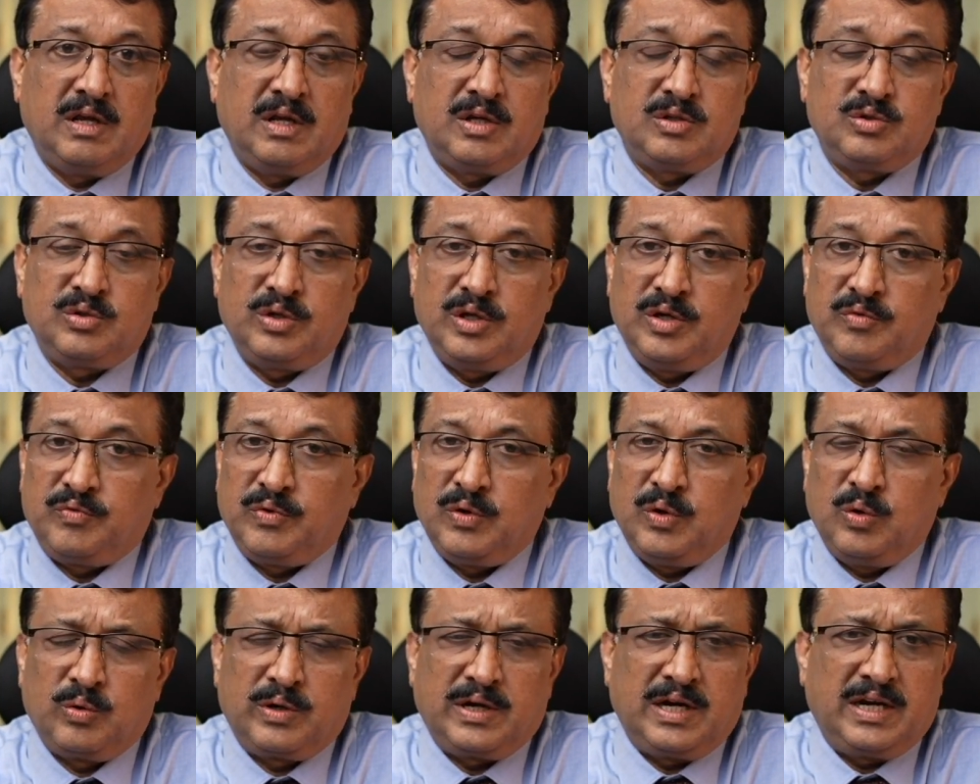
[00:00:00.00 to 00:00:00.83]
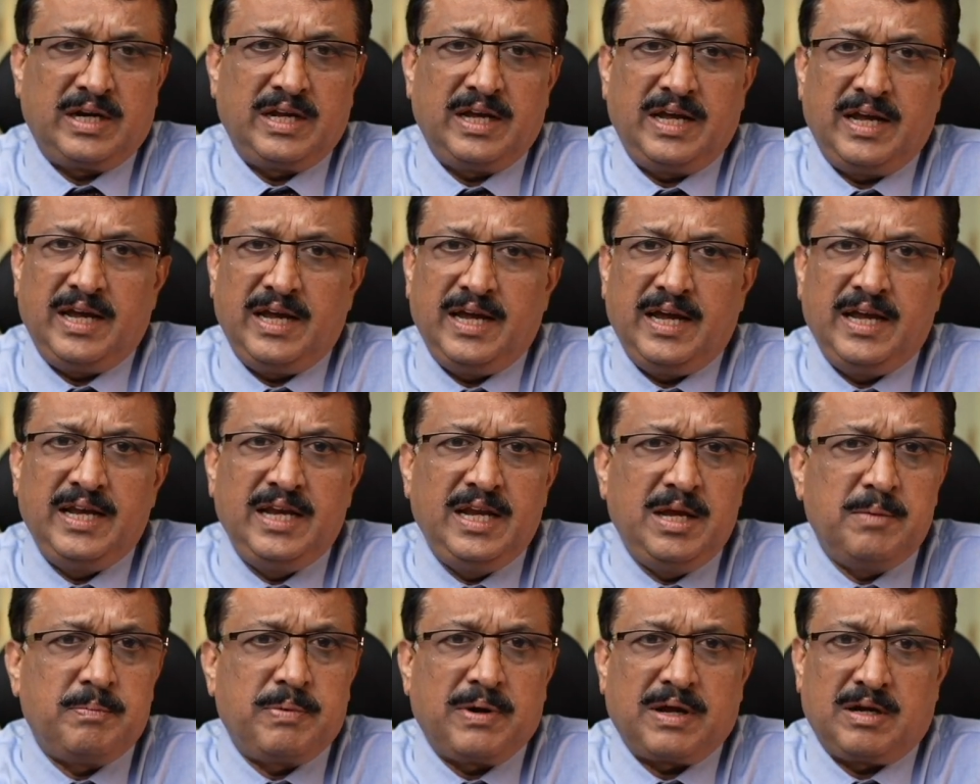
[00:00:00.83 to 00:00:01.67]
So if you look at
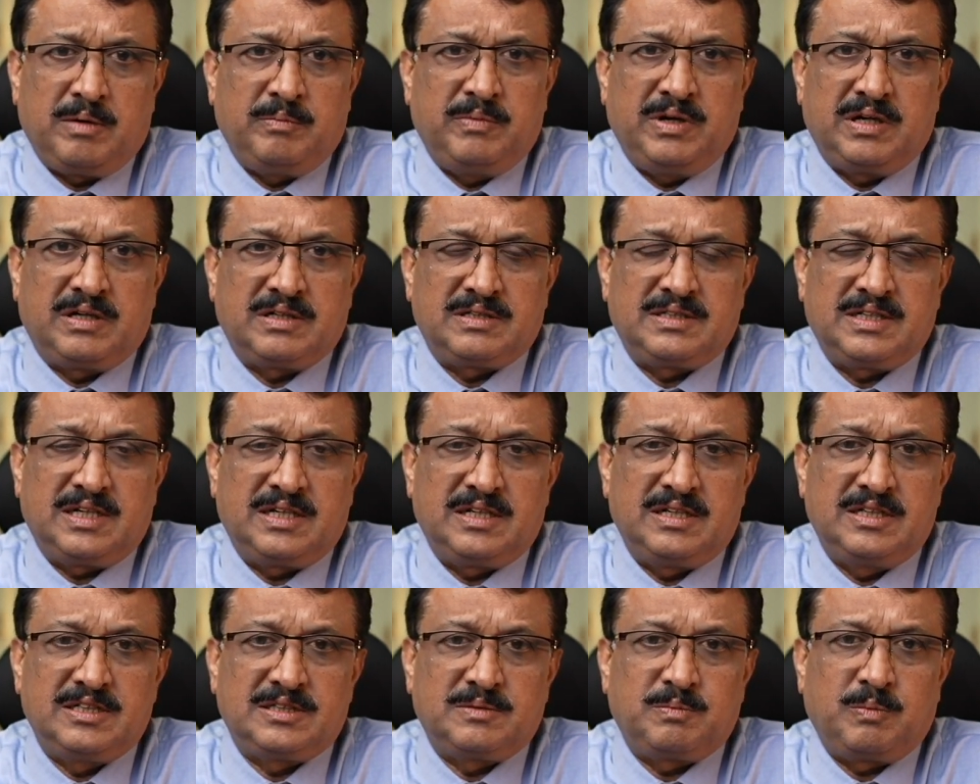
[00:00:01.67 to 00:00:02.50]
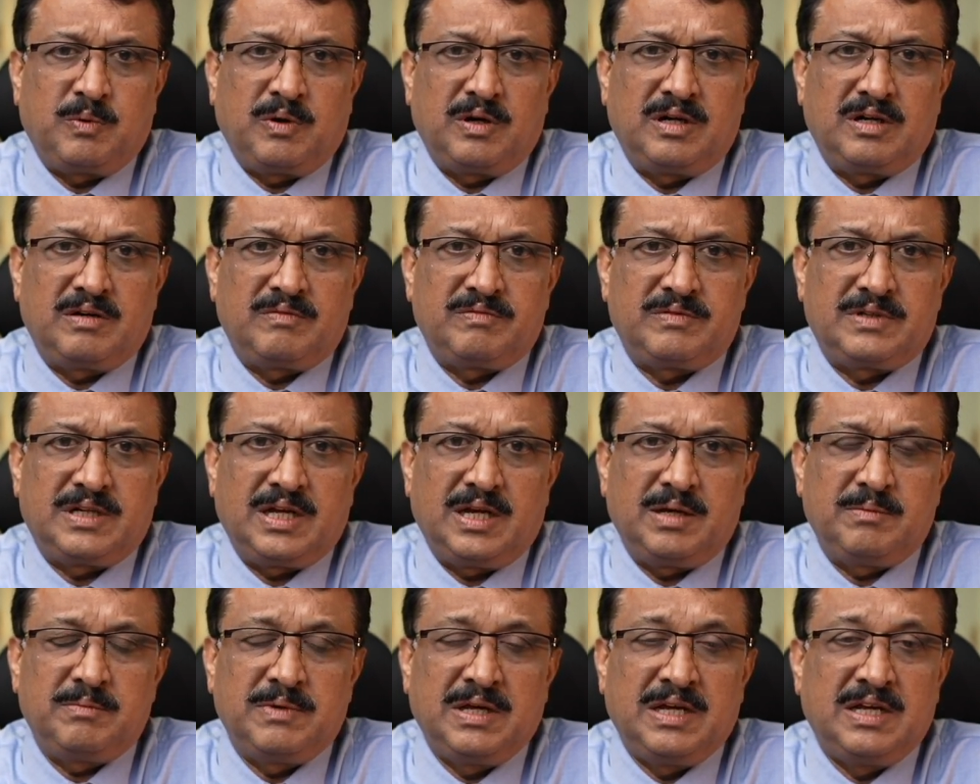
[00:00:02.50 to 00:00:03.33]
any parameters at this point of
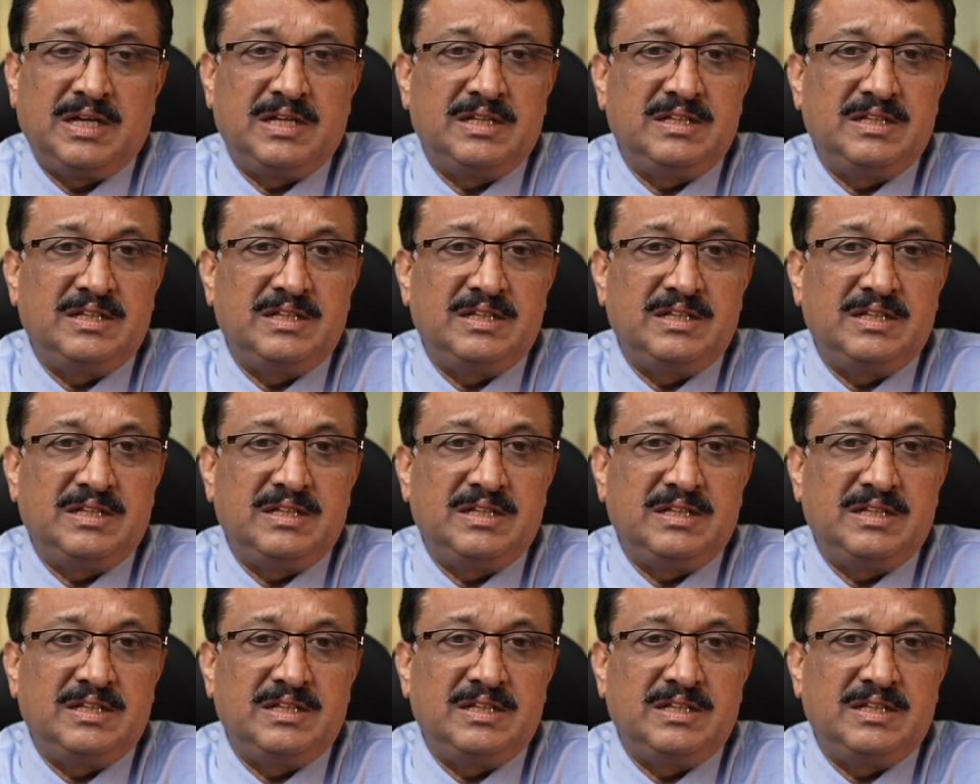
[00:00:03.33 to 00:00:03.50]
time,